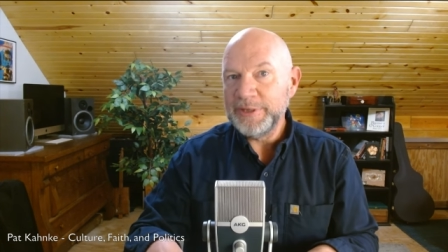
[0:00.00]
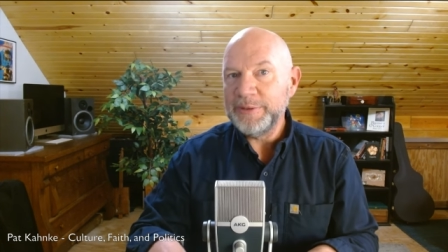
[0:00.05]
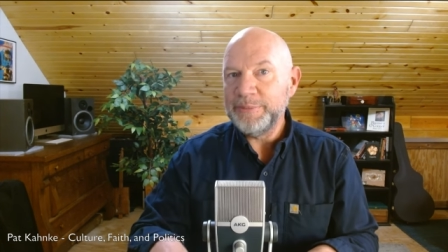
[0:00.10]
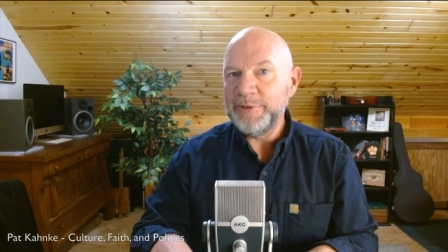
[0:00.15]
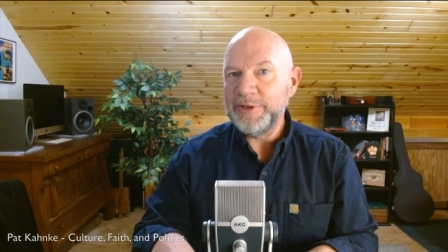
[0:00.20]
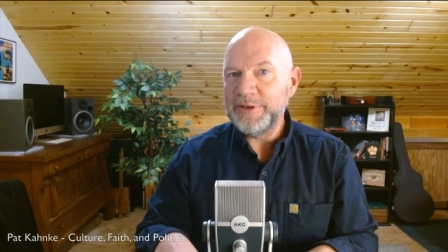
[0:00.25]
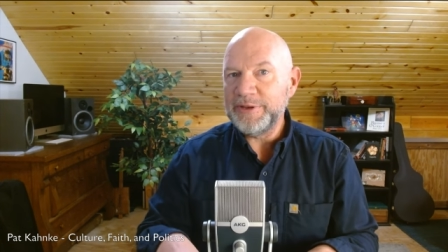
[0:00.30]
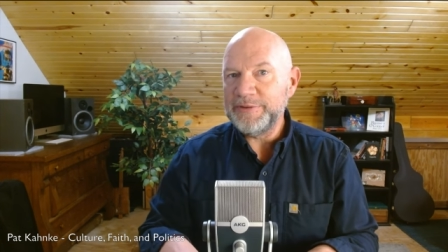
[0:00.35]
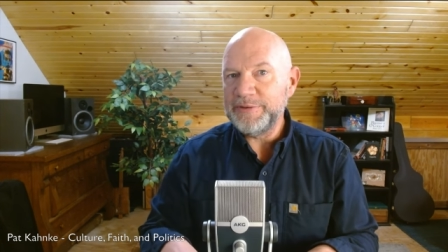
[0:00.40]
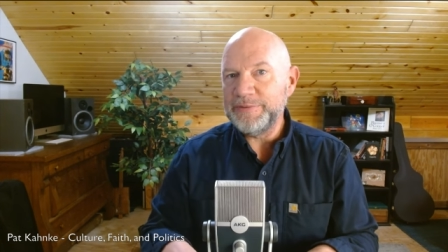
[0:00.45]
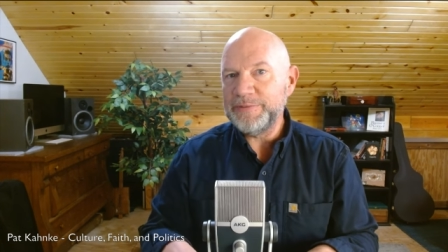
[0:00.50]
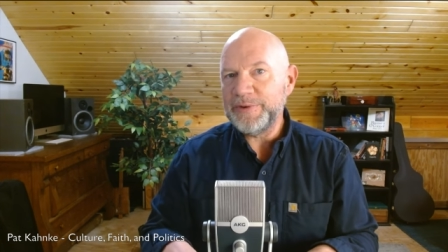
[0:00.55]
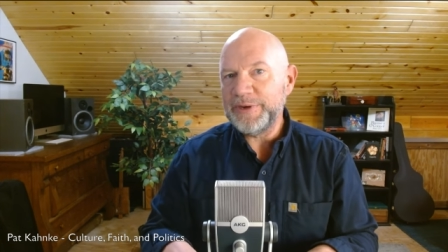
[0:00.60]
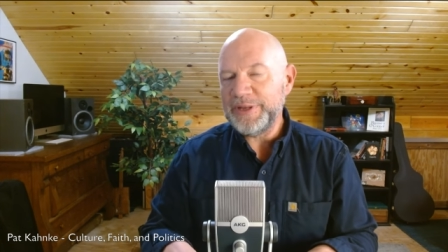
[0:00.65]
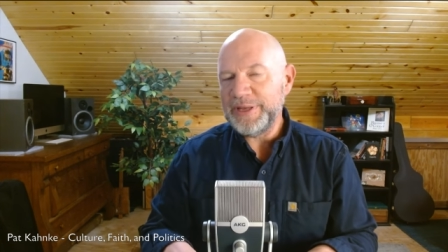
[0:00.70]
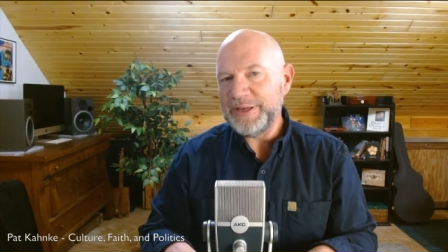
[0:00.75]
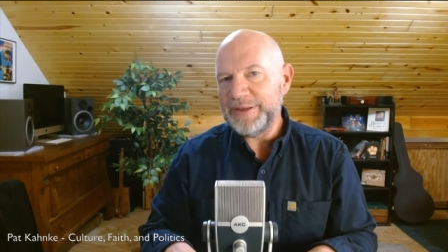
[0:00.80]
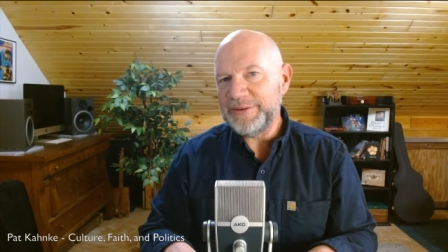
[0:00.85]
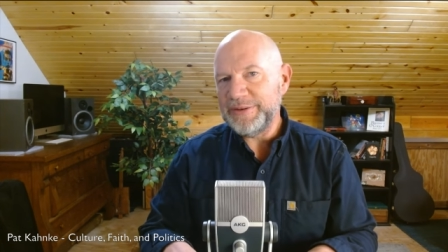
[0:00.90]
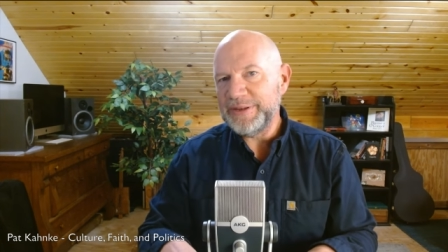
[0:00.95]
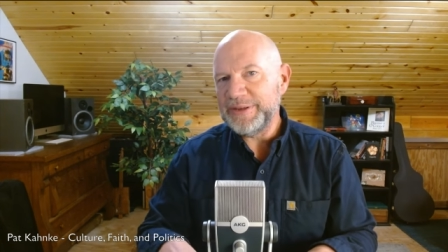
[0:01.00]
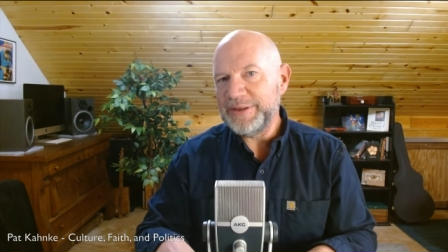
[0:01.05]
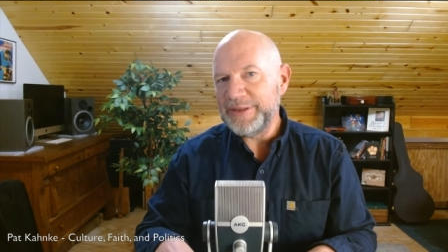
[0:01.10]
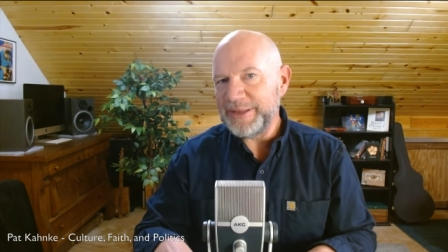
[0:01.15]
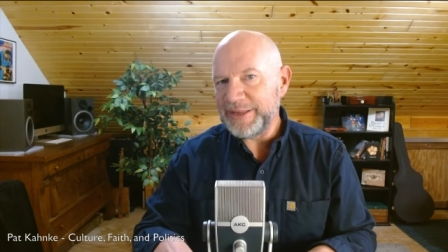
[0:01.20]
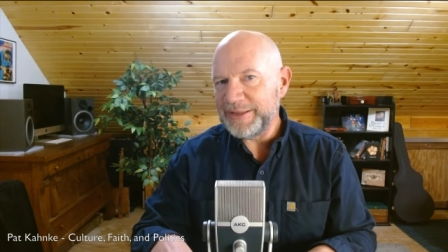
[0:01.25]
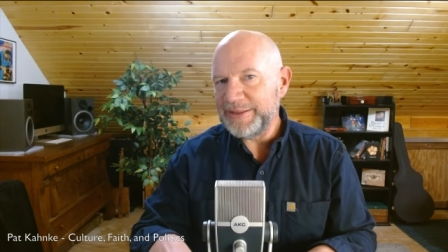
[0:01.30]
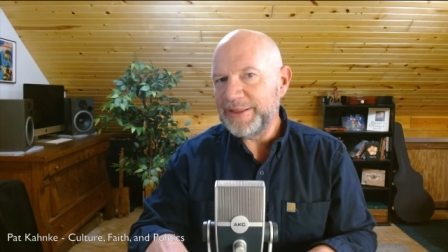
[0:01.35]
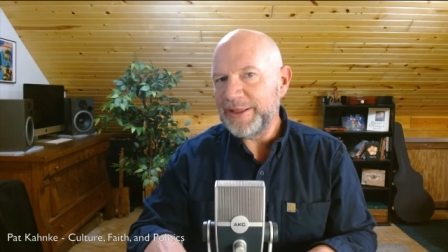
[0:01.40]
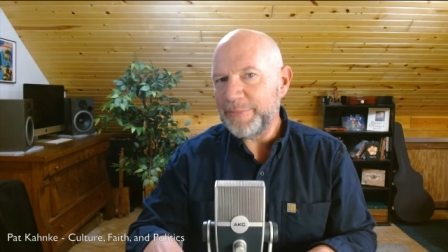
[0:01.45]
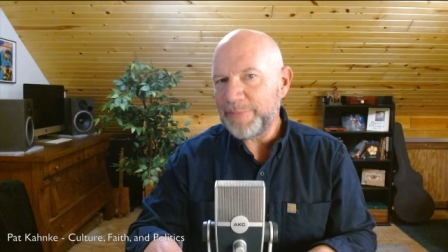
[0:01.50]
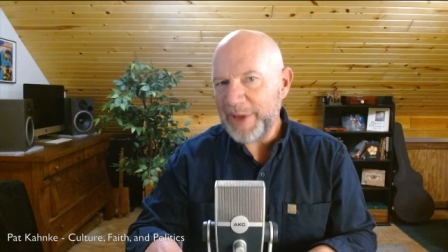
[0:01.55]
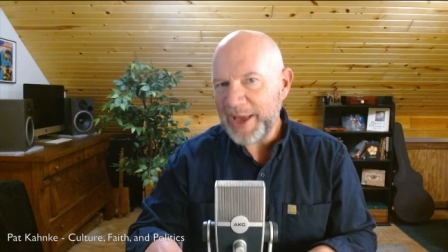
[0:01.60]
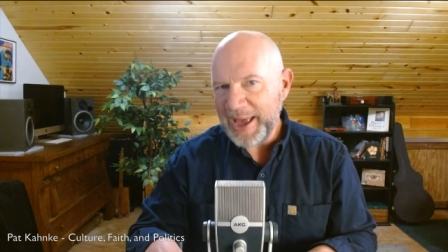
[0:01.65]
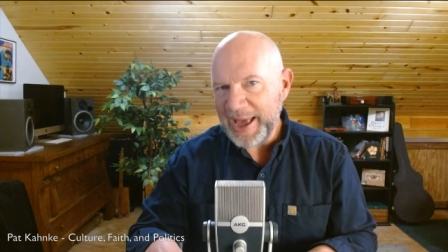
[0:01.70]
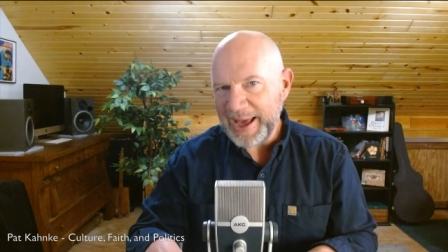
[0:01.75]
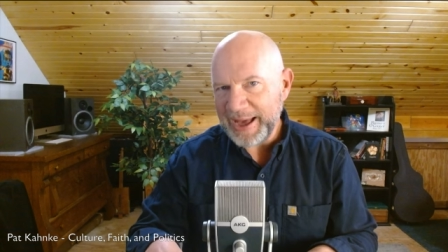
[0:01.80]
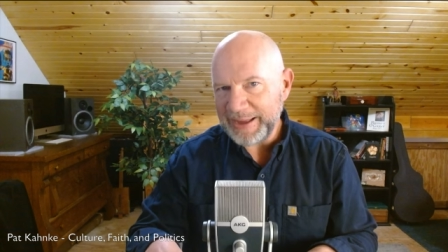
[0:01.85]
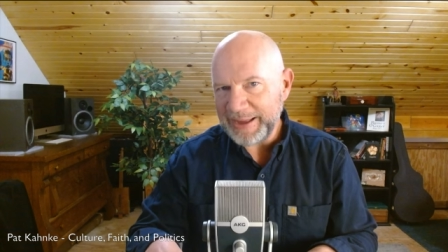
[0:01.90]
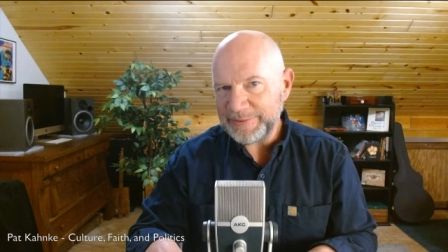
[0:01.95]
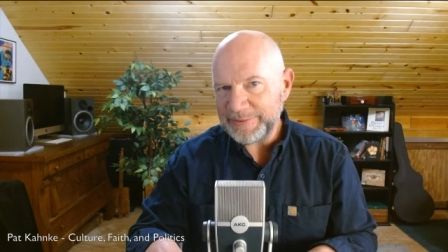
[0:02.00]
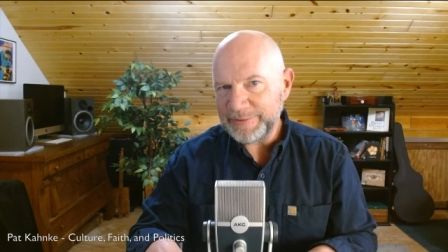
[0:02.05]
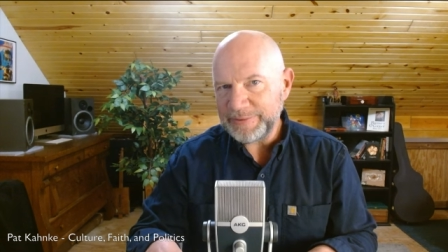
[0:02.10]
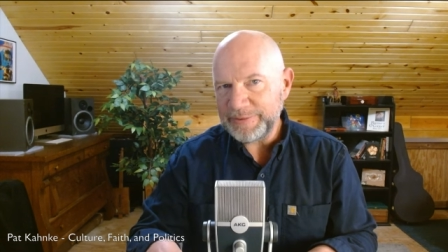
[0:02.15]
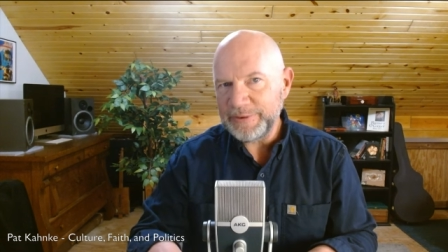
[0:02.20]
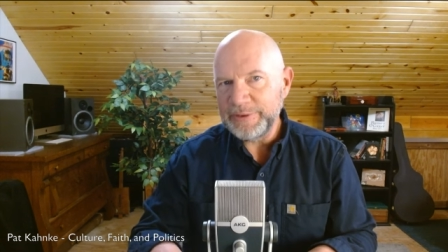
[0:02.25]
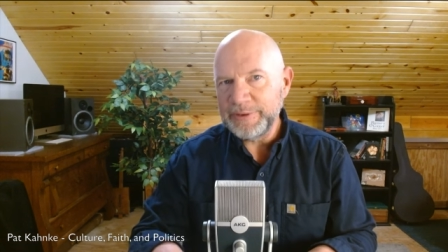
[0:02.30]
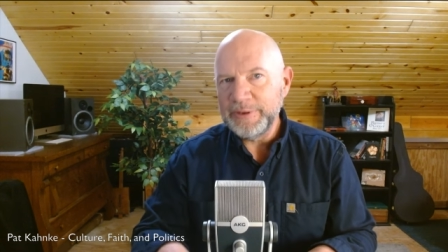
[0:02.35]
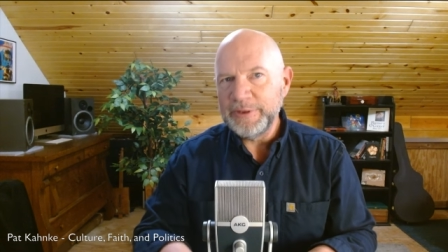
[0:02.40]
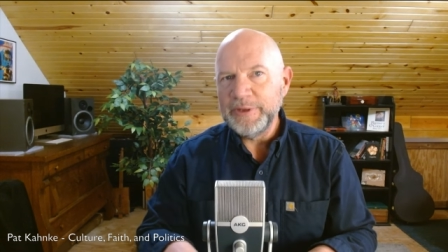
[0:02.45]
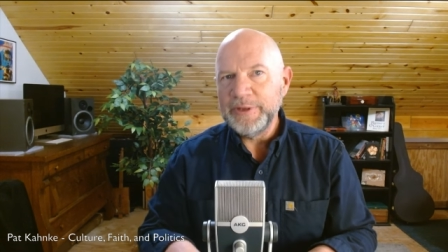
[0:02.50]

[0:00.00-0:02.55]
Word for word: because of what he did in the past